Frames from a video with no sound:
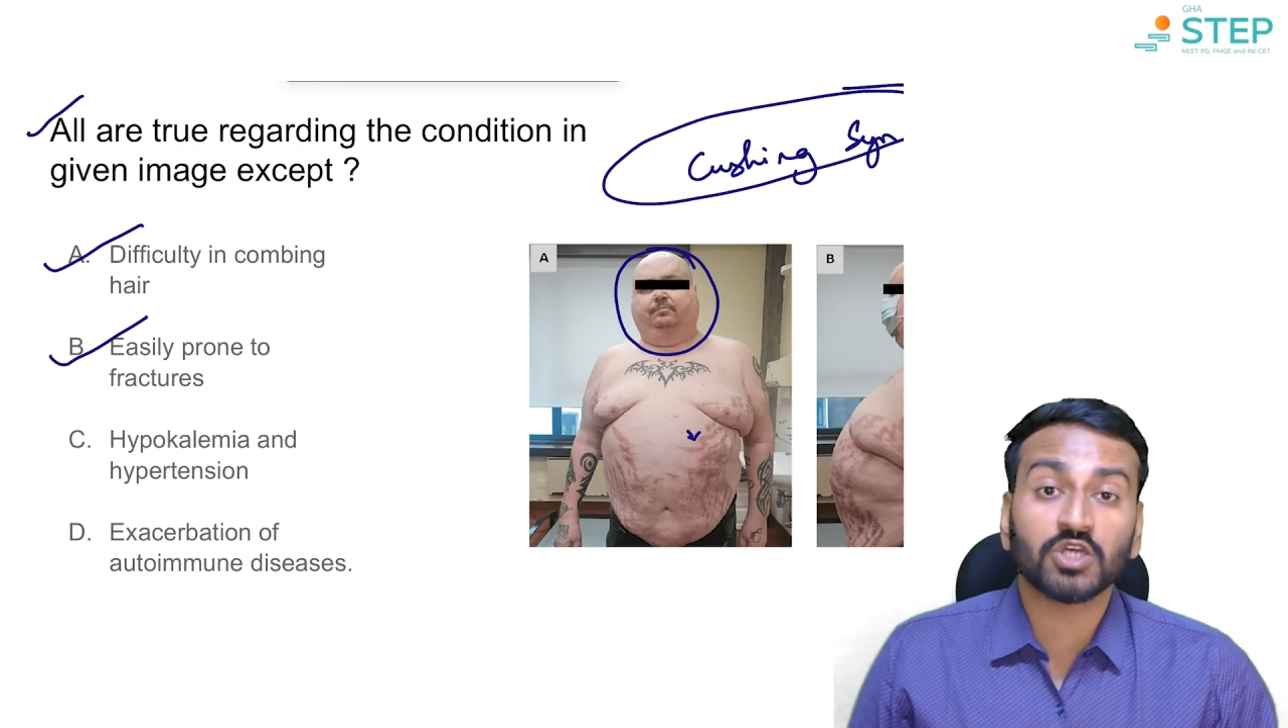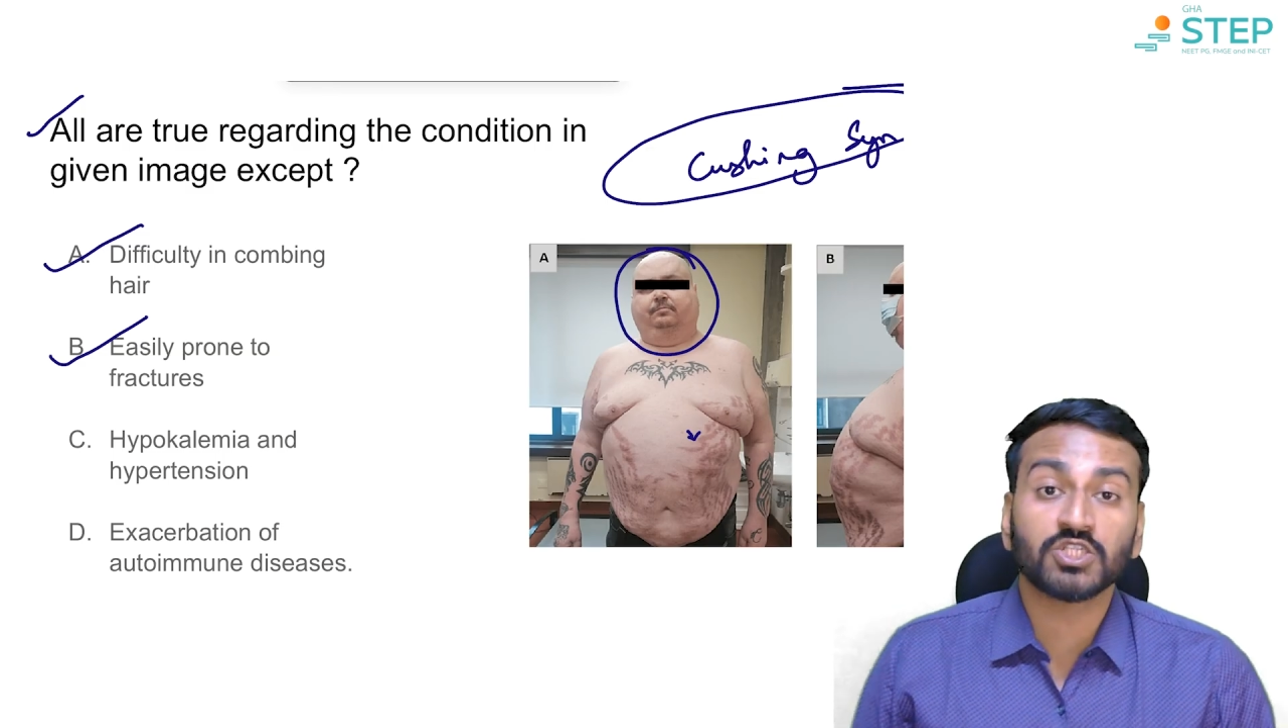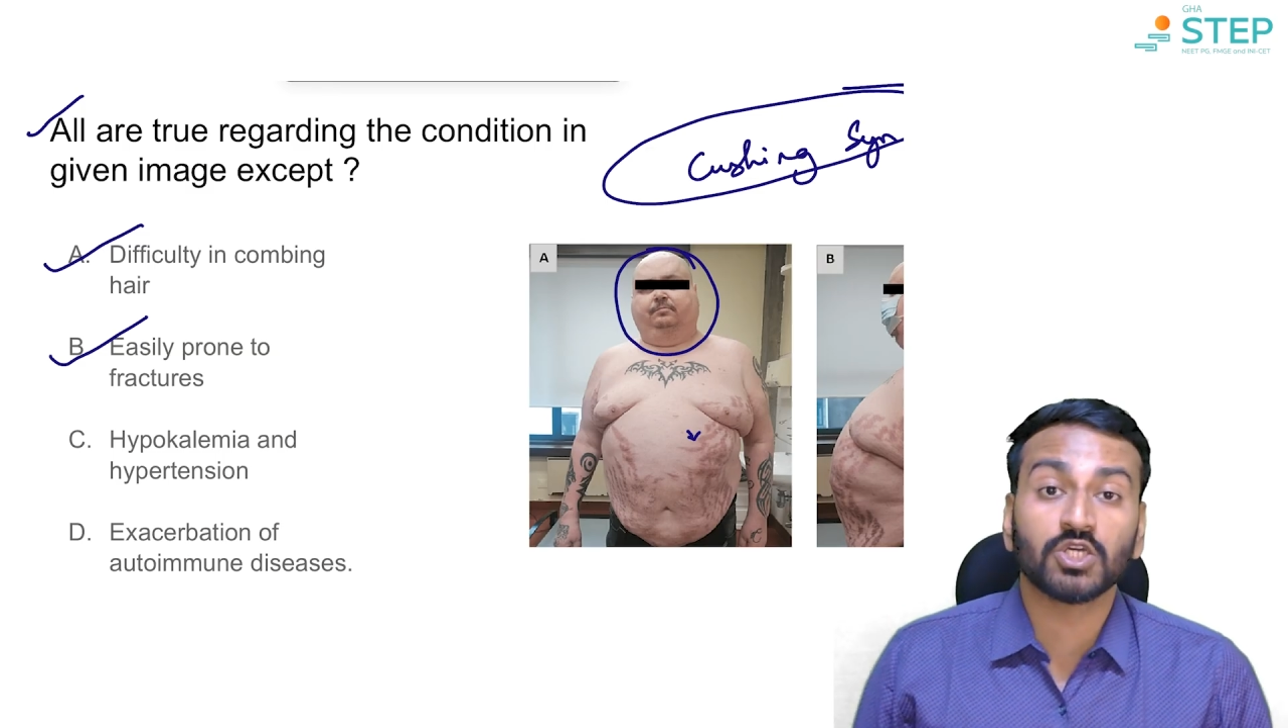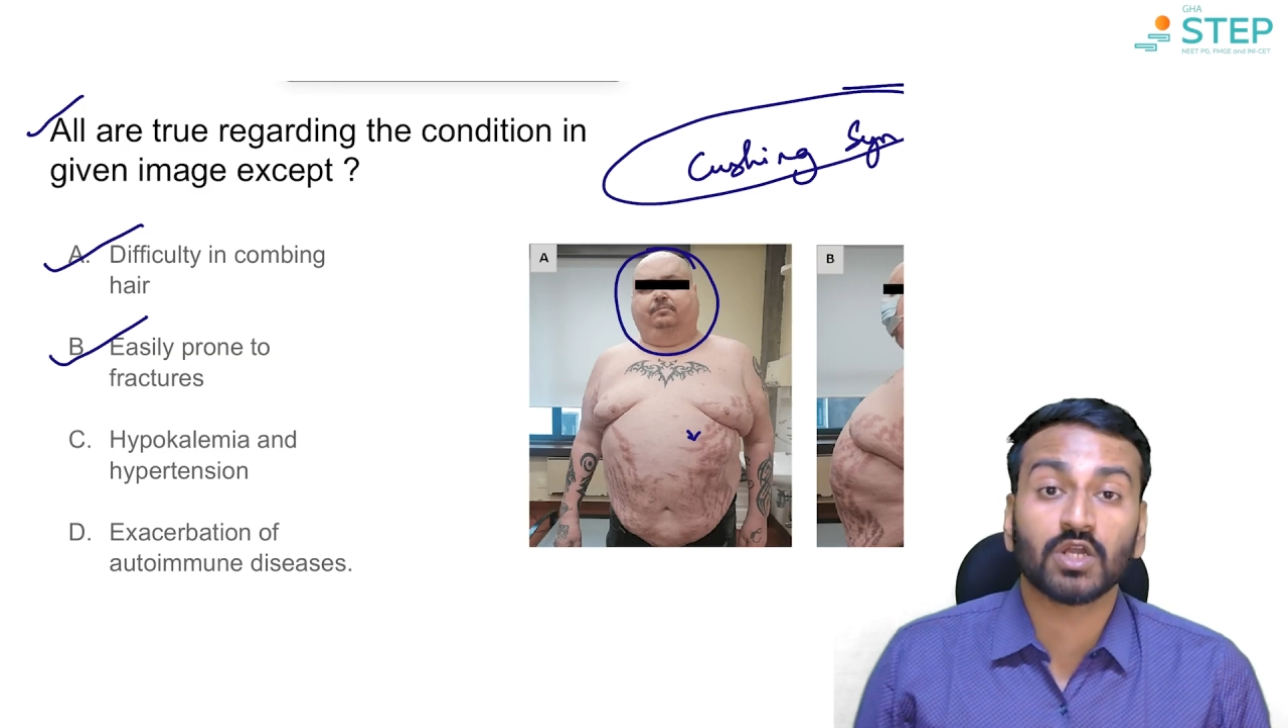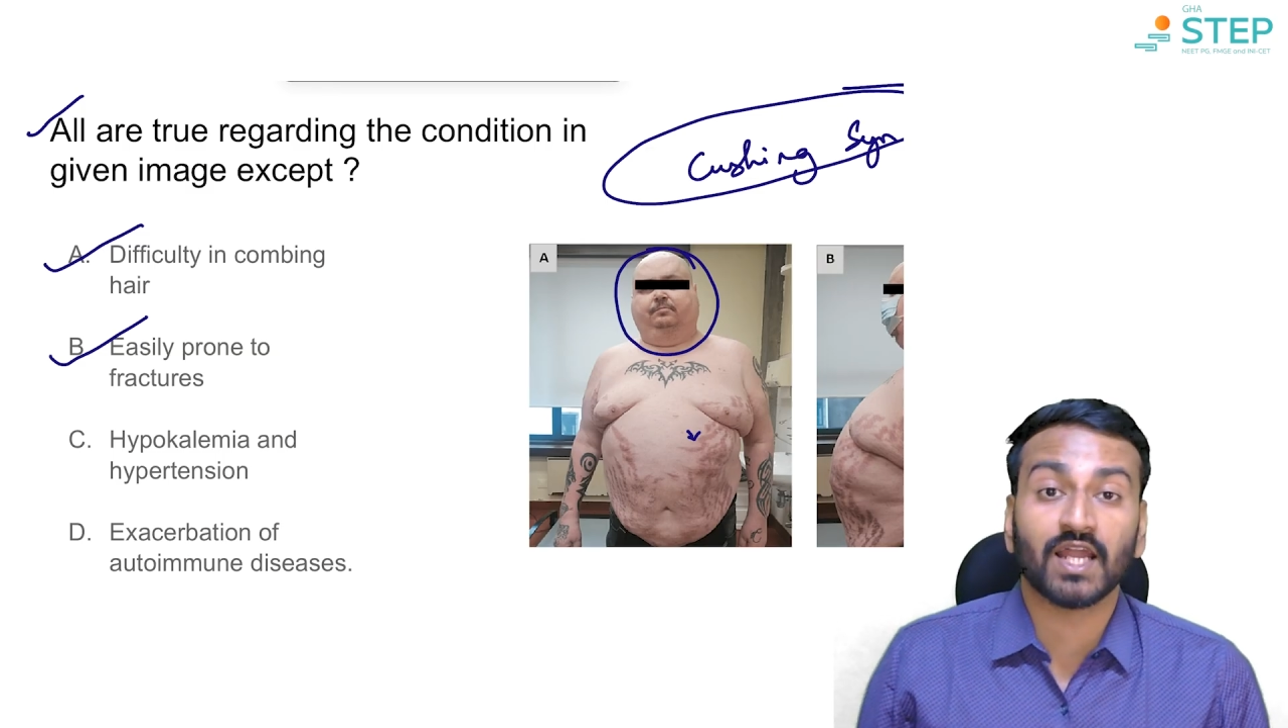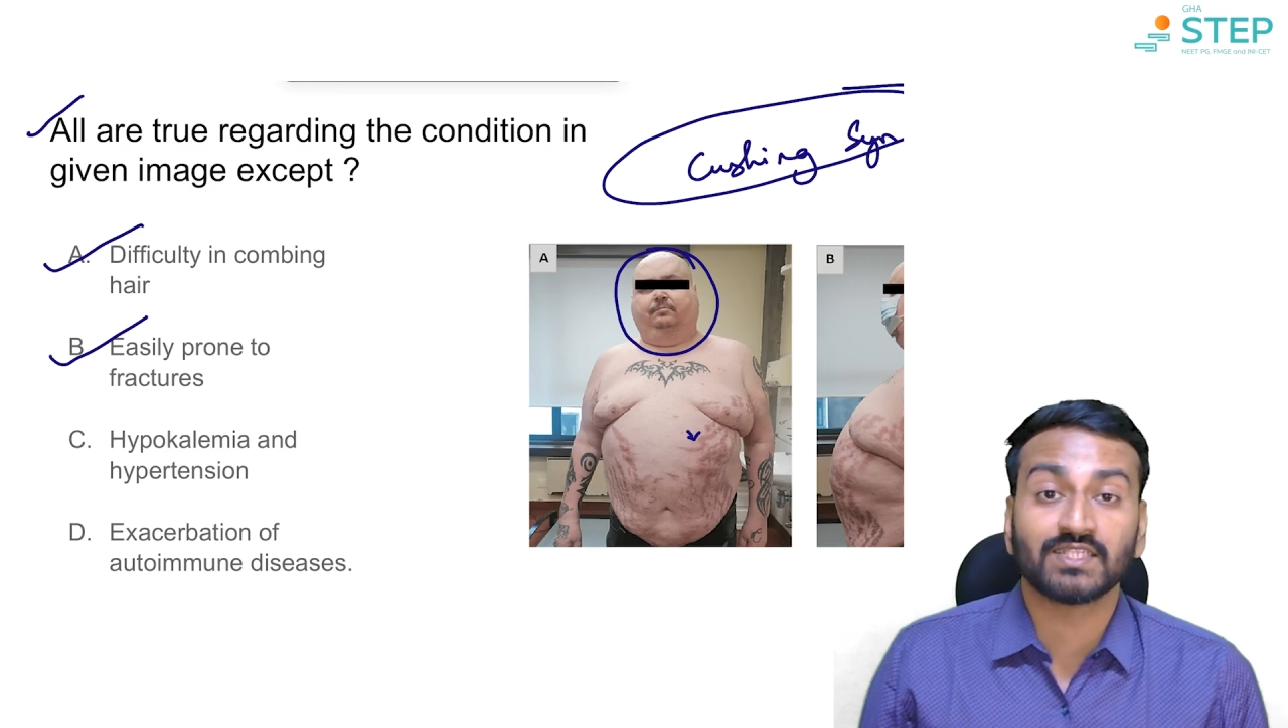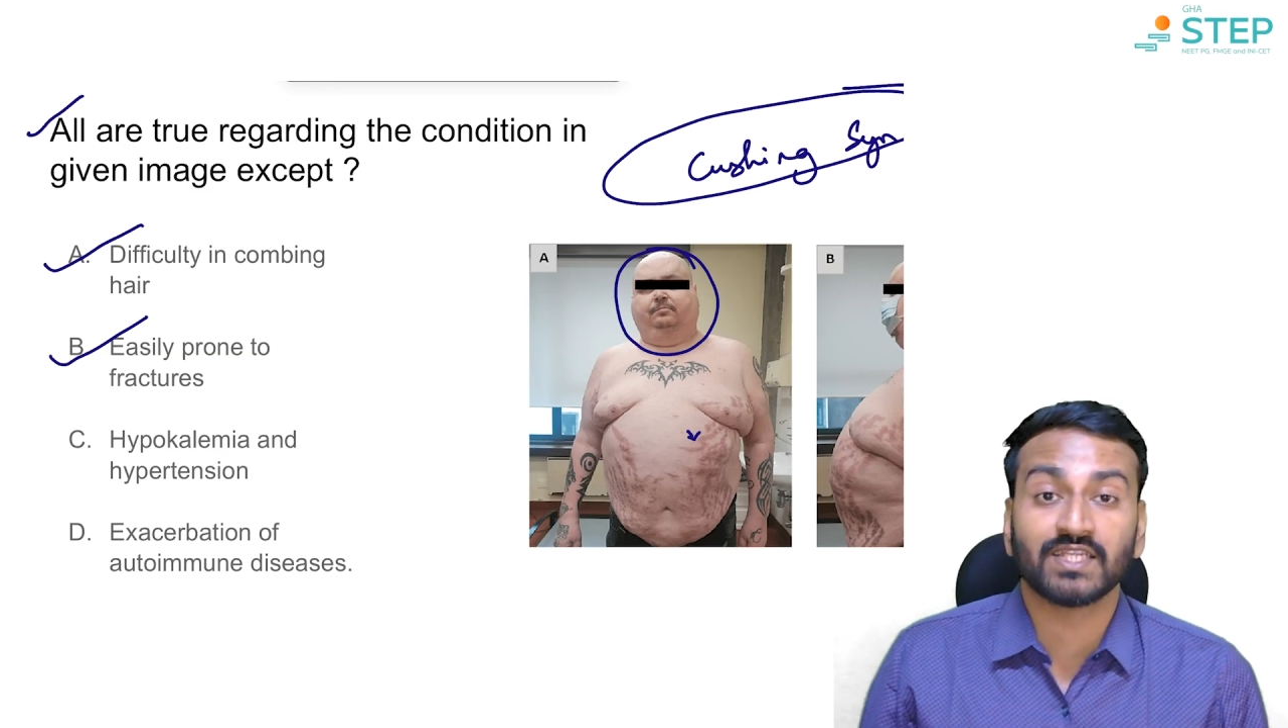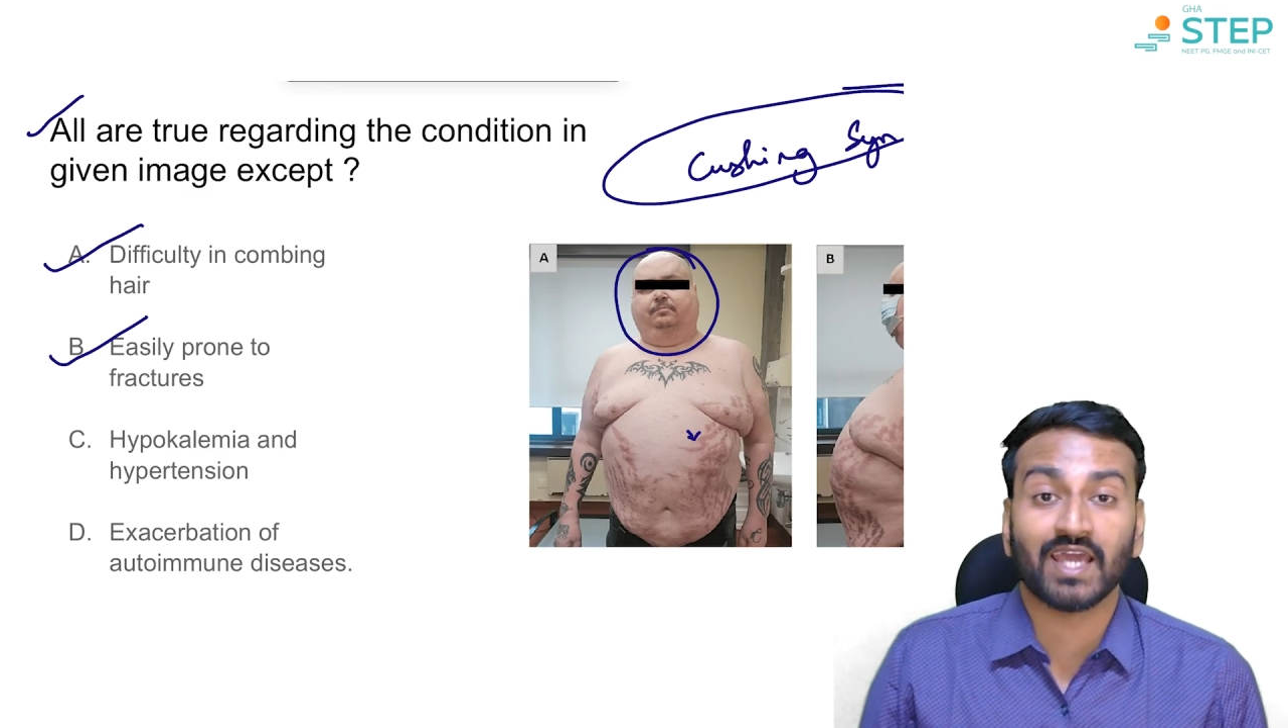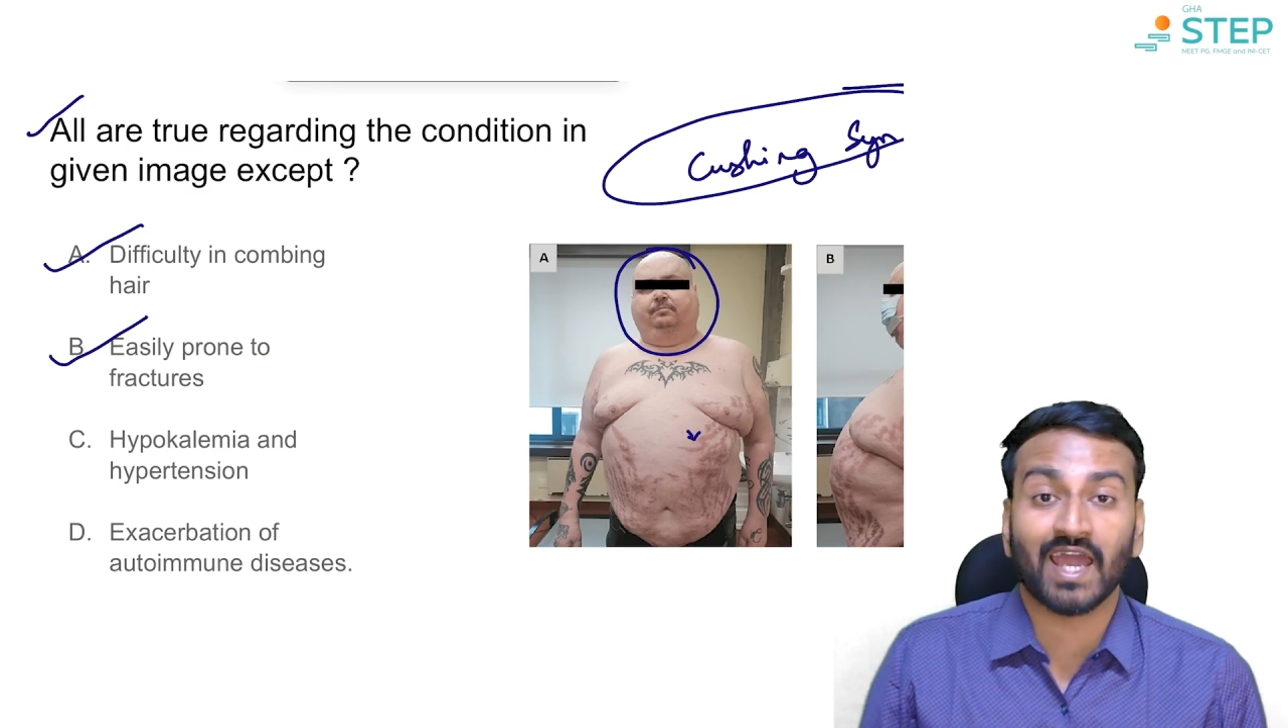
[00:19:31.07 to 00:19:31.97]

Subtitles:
osteoclastic